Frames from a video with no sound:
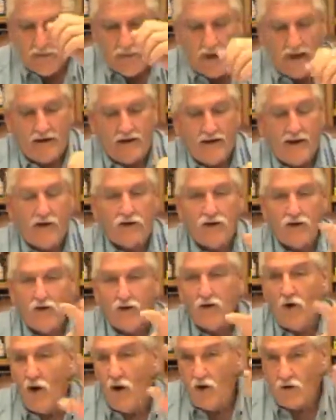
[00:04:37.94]
And then
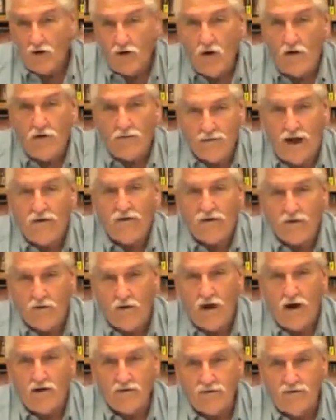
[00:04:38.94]
you all know about the
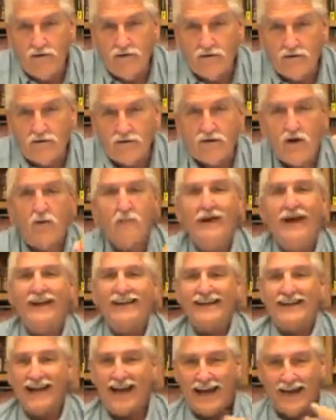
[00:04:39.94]
raw food, so
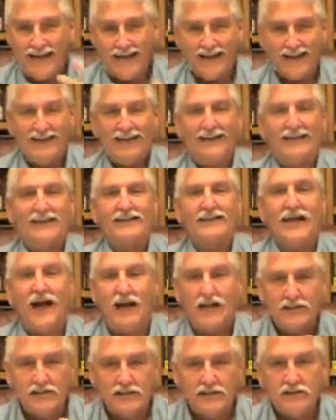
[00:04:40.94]
magnetically and
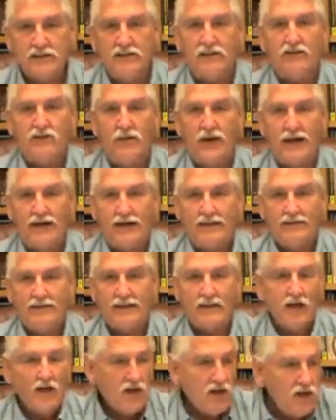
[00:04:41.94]

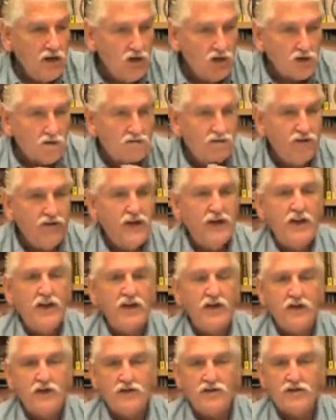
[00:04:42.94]
consciousness-wise, you're
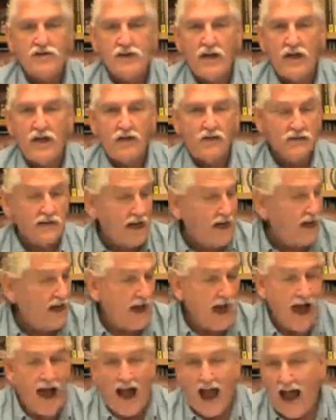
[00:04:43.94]
feeding your cells
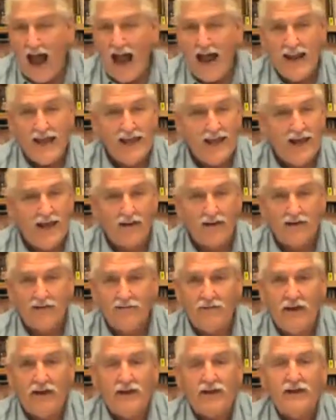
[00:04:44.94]
a highly
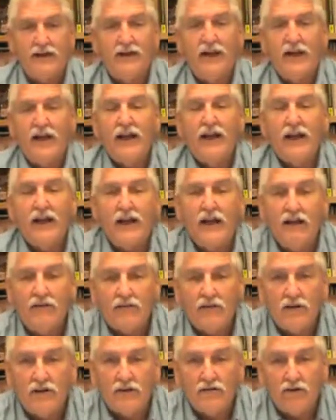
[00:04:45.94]
elevated
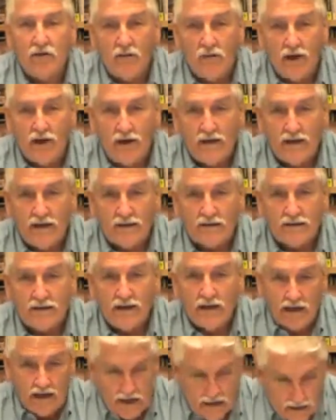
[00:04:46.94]
level of awareness,
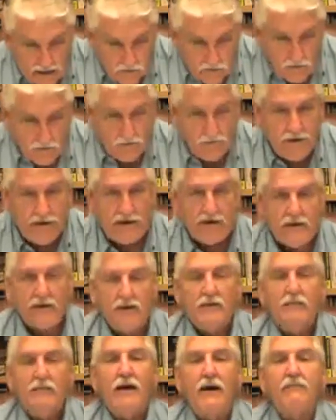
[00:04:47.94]
and it will pick
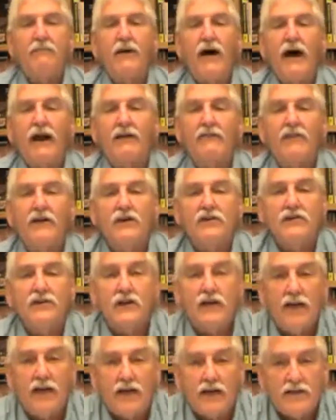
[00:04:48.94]
them up out of their
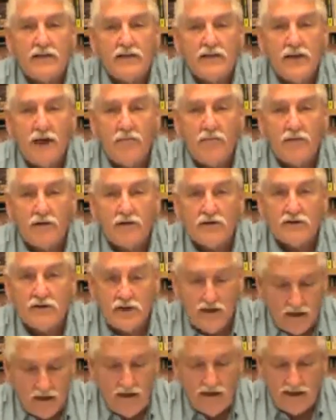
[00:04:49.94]
genetic slumbers.
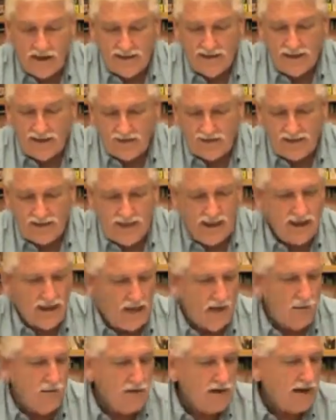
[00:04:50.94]
As I've said,
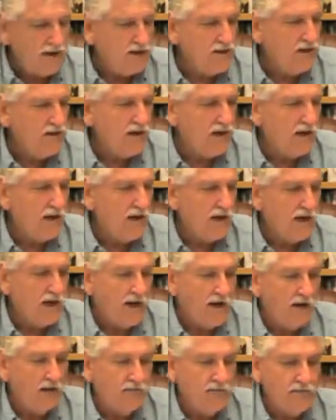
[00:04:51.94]
I want to do
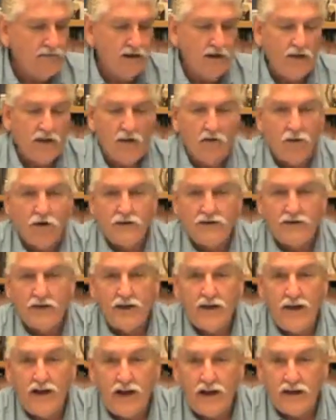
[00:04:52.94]
a video on
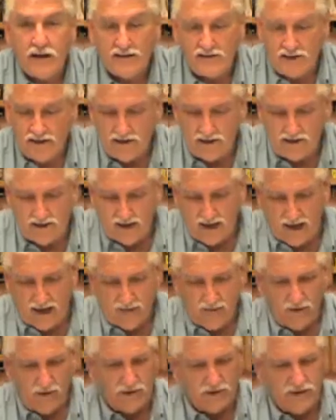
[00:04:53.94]
genetics here, and I
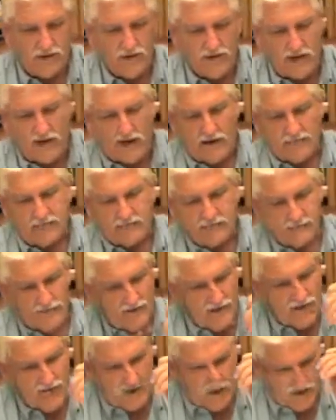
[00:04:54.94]
will do that.
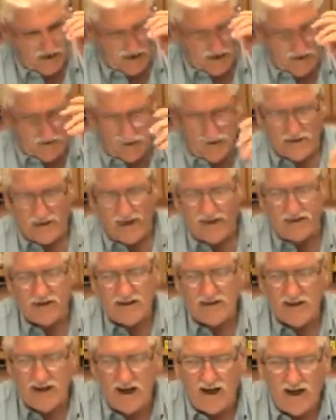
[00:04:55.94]
So with
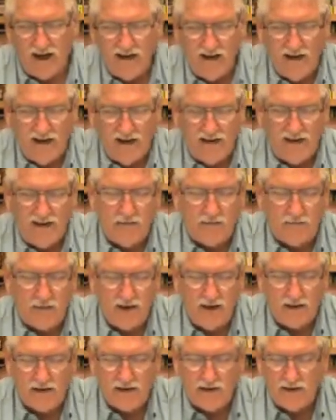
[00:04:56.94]
this
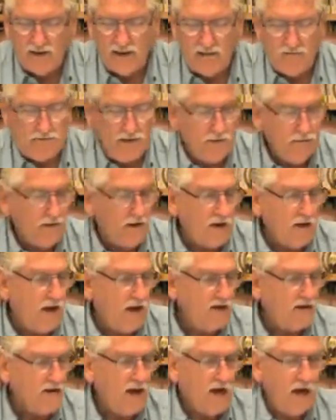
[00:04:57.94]
depression and memory
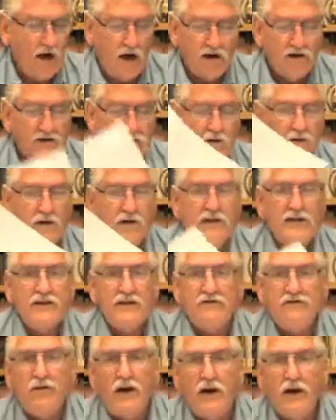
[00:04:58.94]
loss, also clean
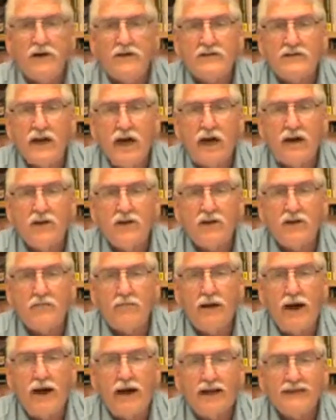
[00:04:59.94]
the fungus out of your
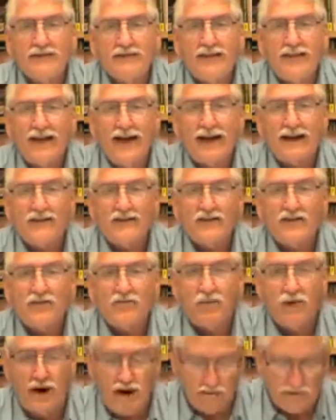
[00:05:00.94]
bodies. A lot of these
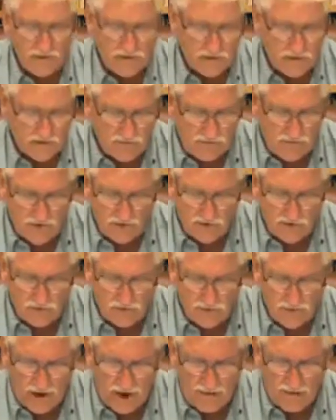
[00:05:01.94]
problems are
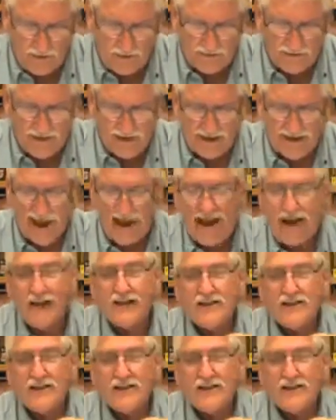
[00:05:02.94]
fungal problems that